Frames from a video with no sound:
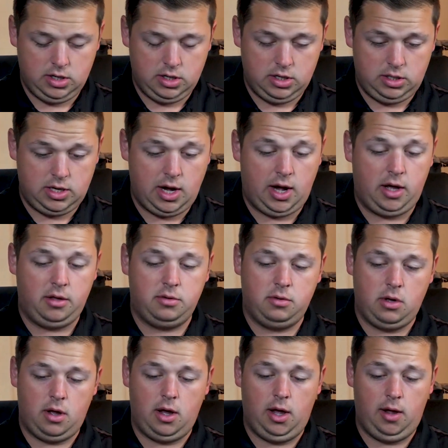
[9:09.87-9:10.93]
yeah,
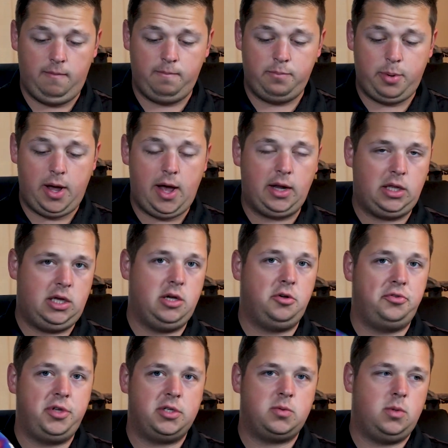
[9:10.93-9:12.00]
Pat
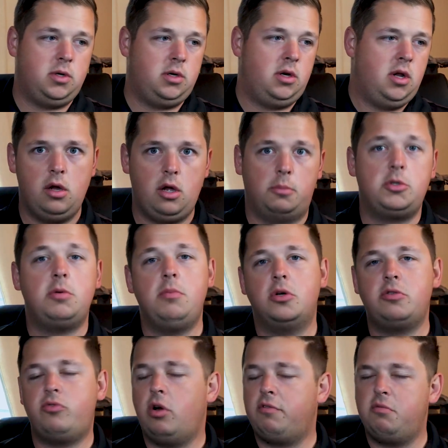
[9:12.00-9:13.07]
killed this one. I'm sure most
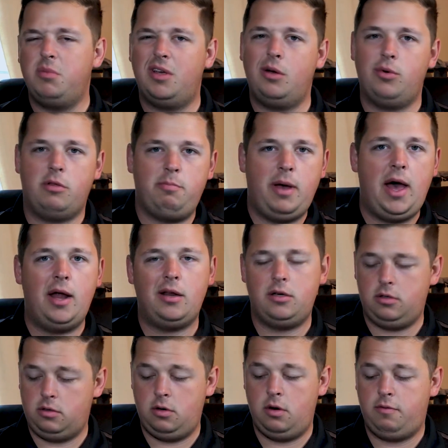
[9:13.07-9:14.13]
of you are familiar with Pat
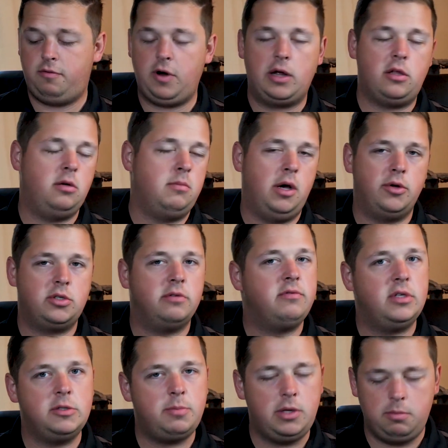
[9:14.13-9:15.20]
and, frankly, most of
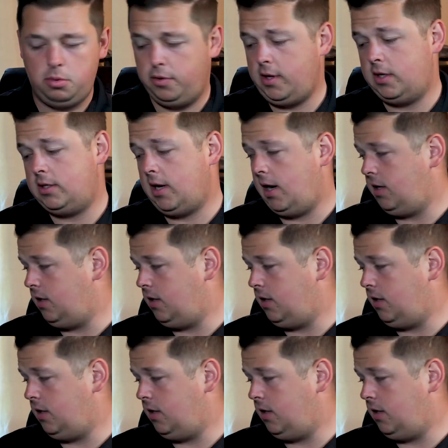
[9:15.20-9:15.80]
these people that dye